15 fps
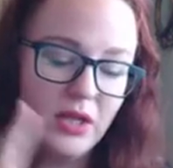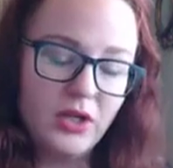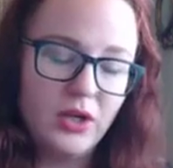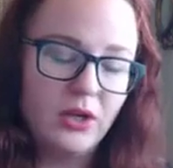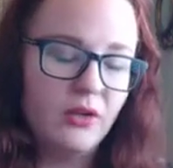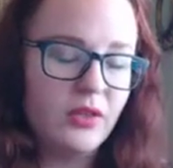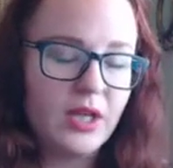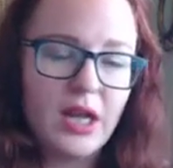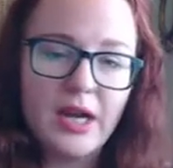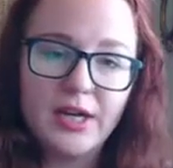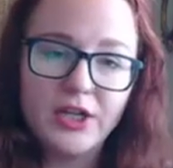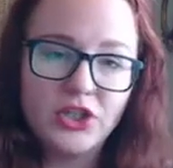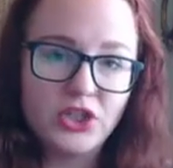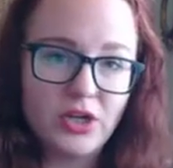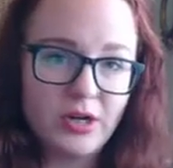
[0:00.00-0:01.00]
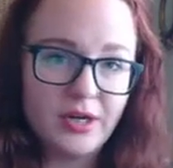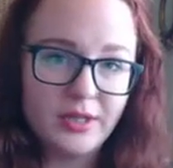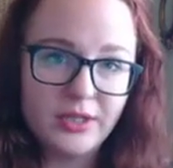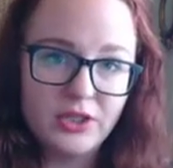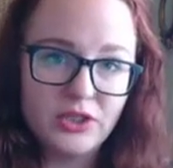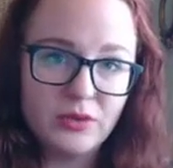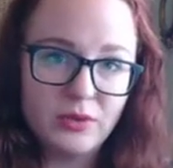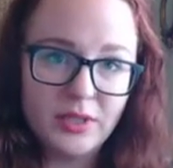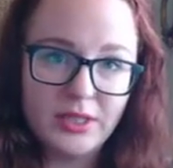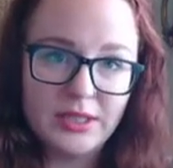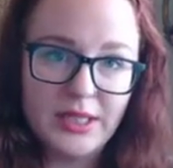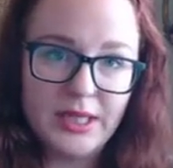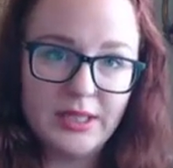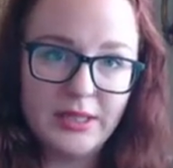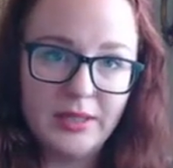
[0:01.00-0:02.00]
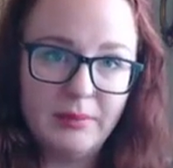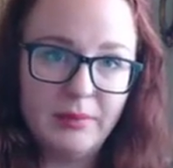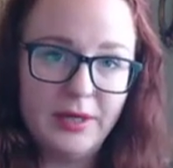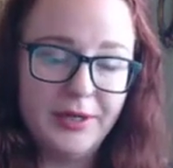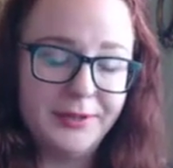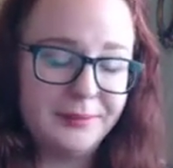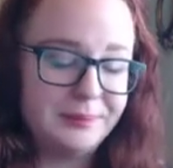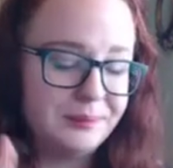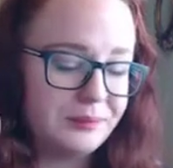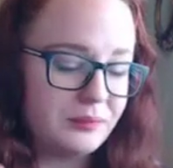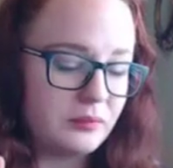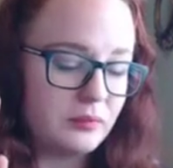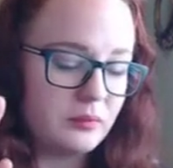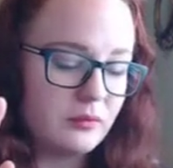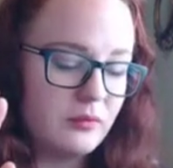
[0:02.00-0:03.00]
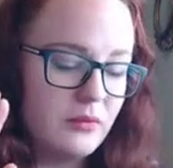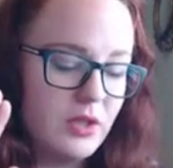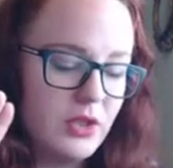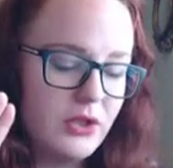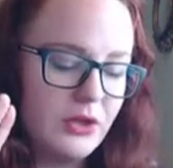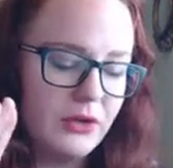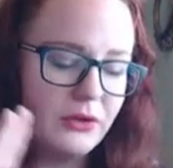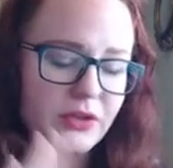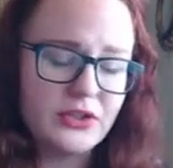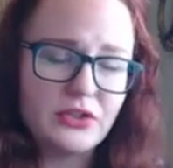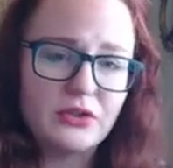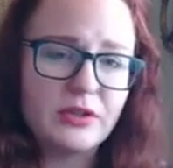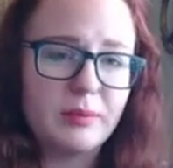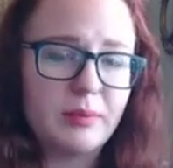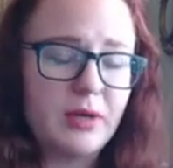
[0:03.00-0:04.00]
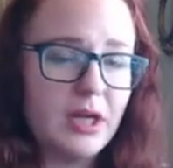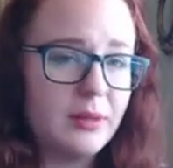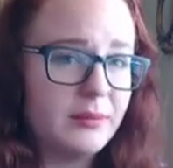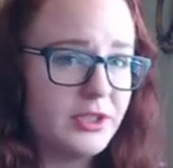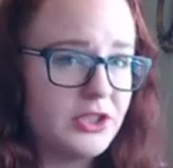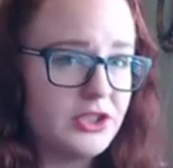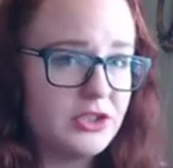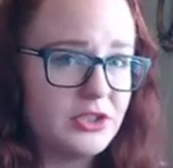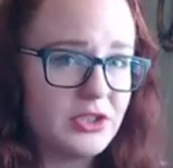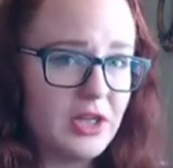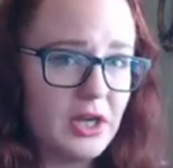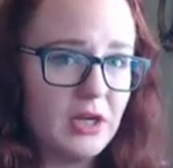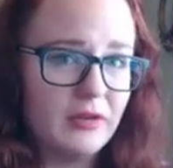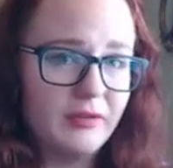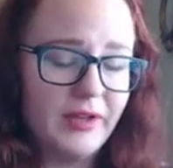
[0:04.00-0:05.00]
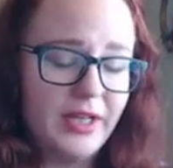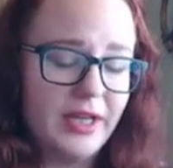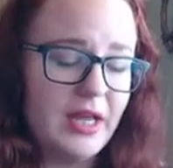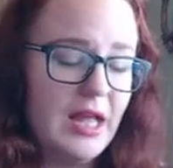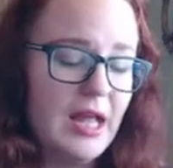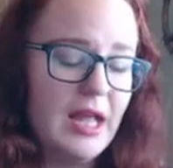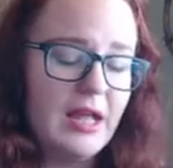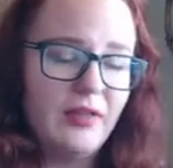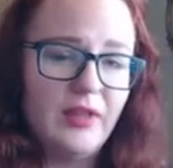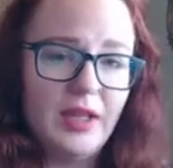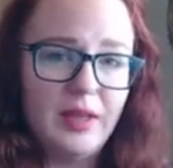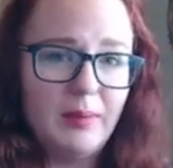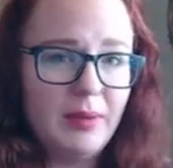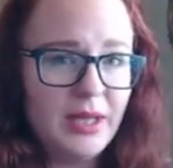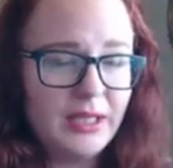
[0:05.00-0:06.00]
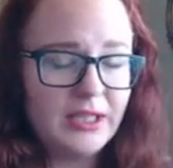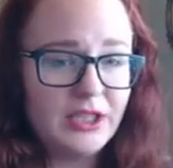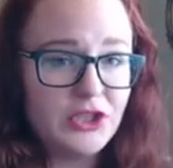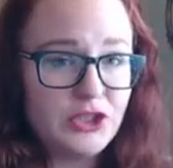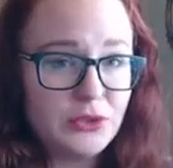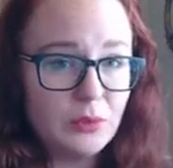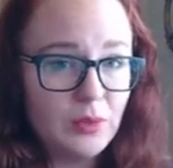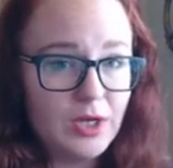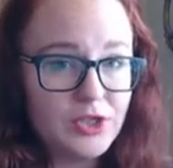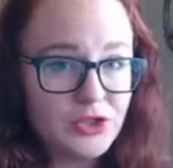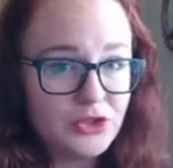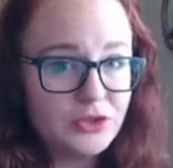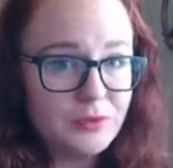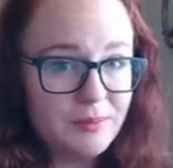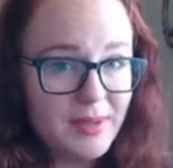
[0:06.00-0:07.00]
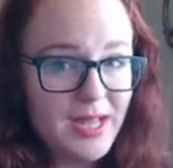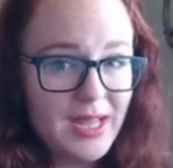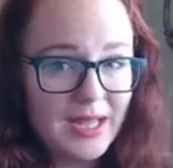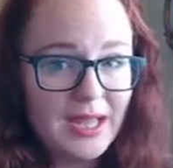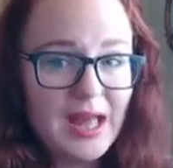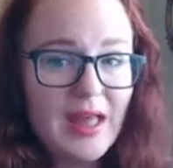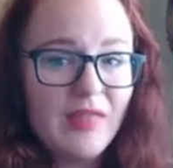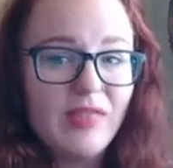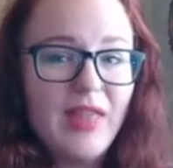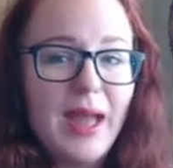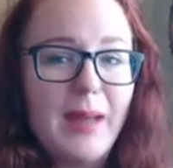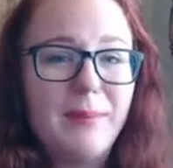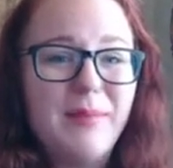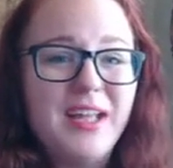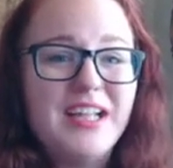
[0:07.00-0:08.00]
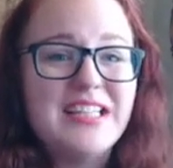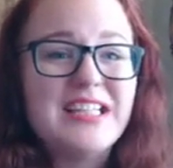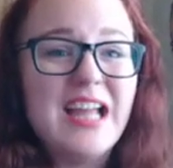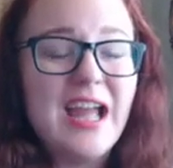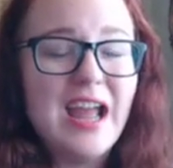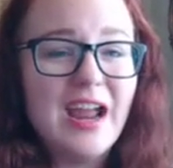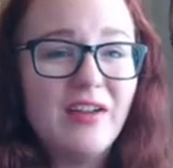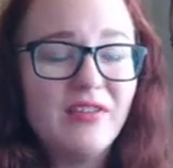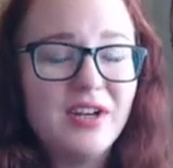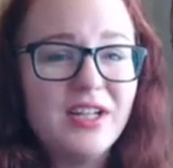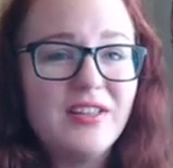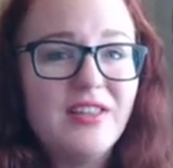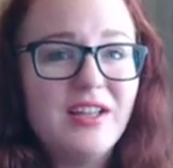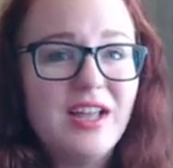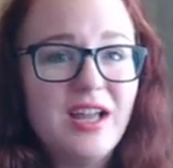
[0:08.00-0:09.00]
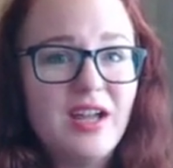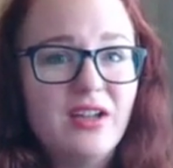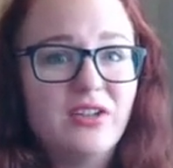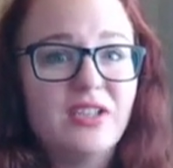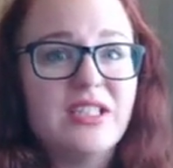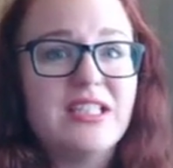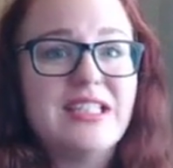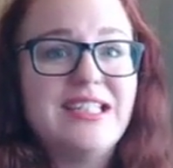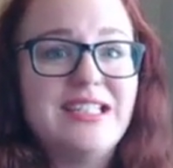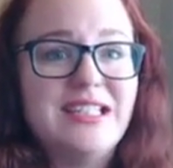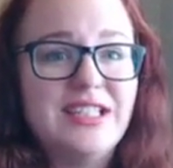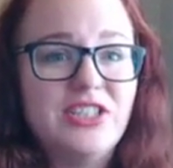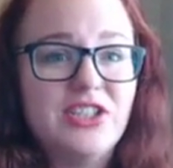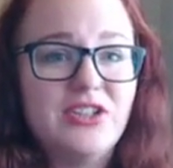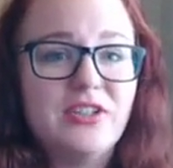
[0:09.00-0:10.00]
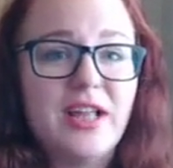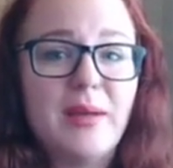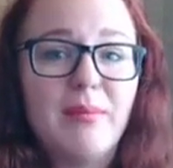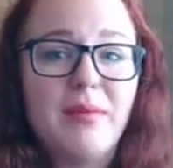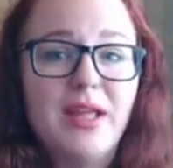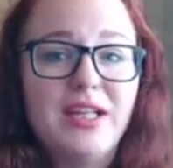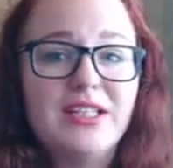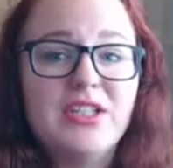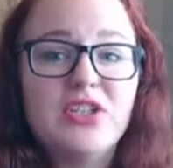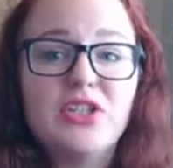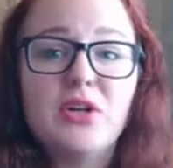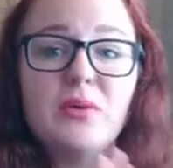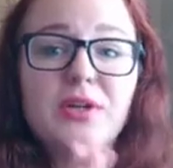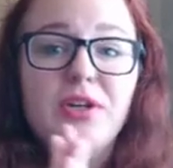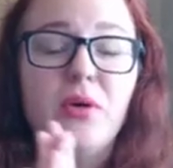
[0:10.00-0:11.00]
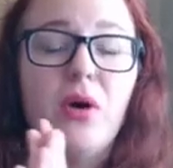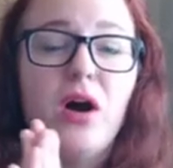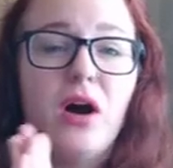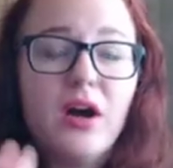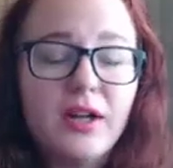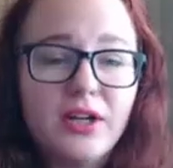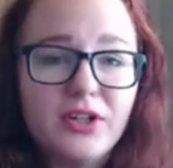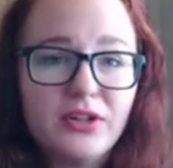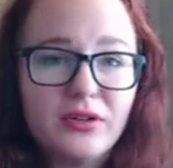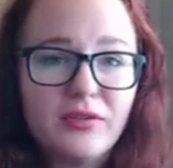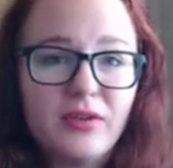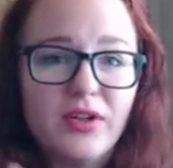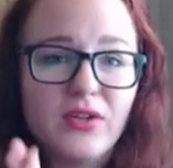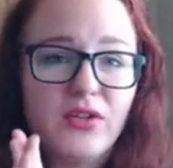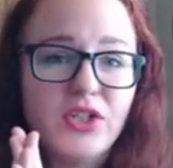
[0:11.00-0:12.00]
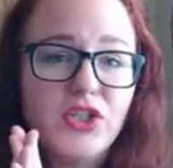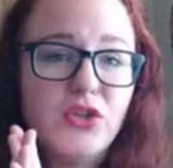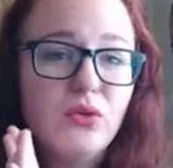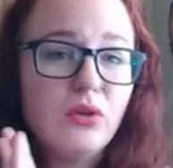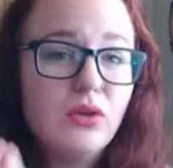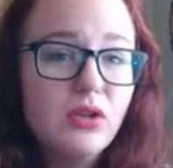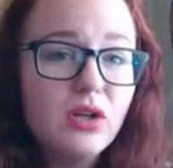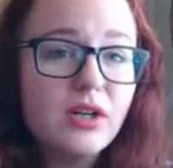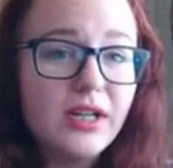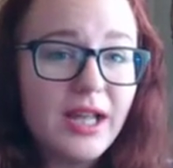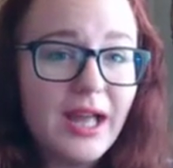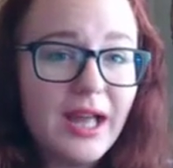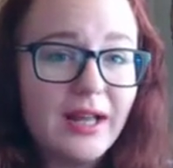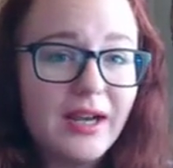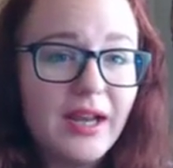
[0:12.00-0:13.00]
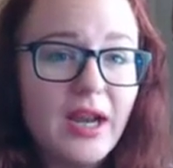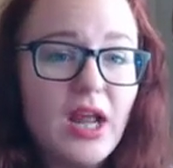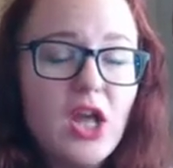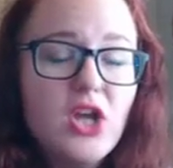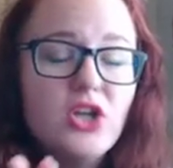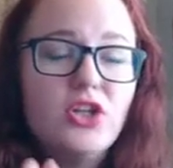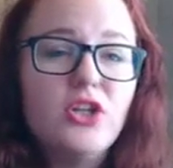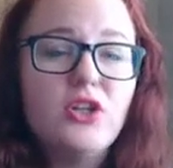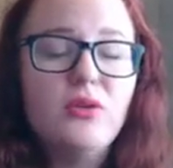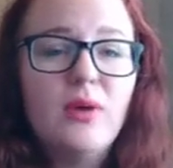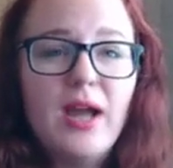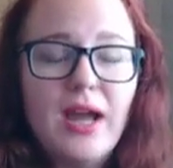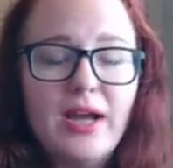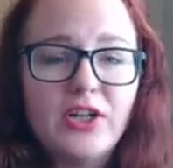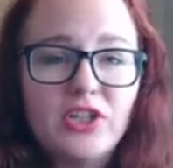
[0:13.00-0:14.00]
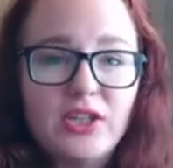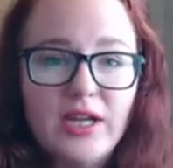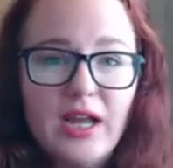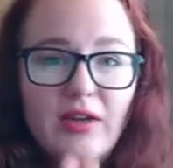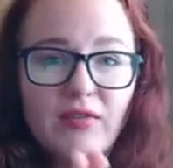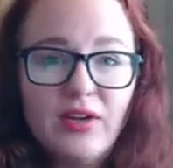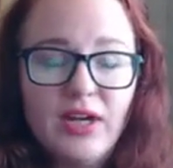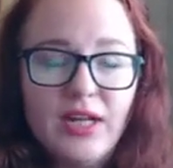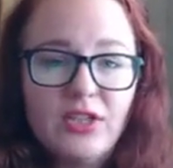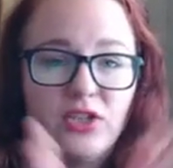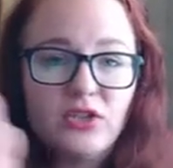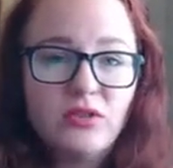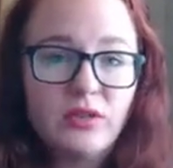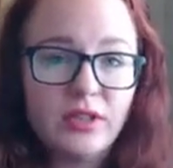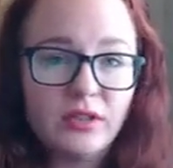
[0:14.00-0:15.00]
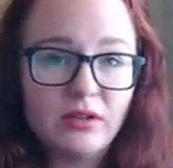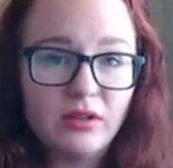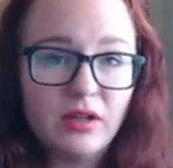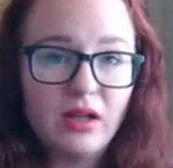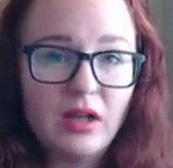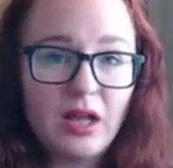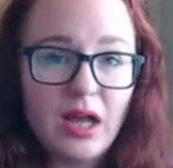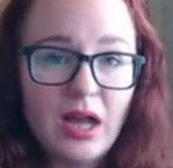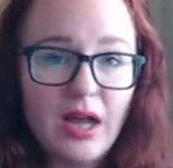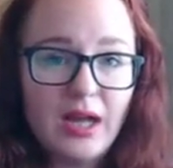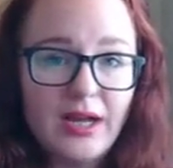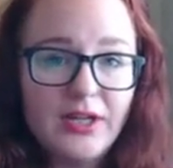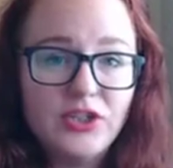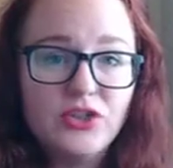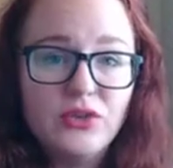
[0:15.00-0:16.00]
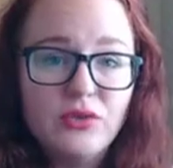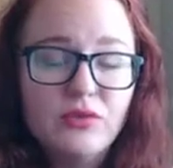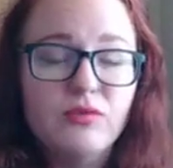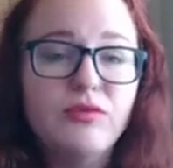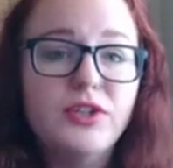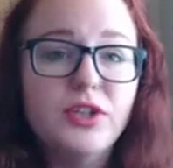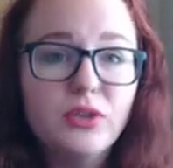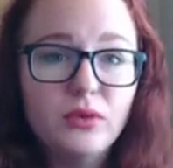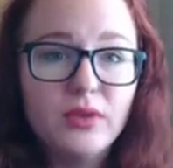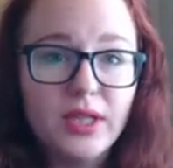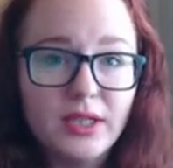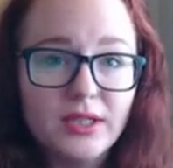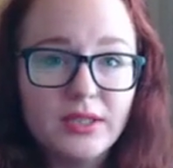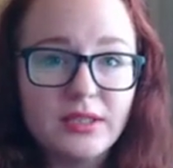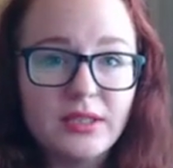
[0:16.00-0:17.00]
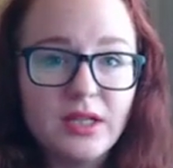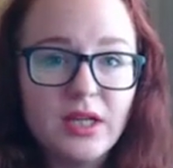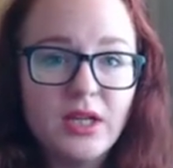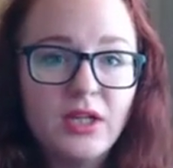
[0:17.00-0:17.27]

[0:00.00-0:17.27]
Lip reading: the kind of journey that you want to take them on, the sort of problem that you're solving and the impact that you want to make, that makes everything else easier. That makes it so when you audit your funnel and you look at it, you actually have a nice critical eye to view this.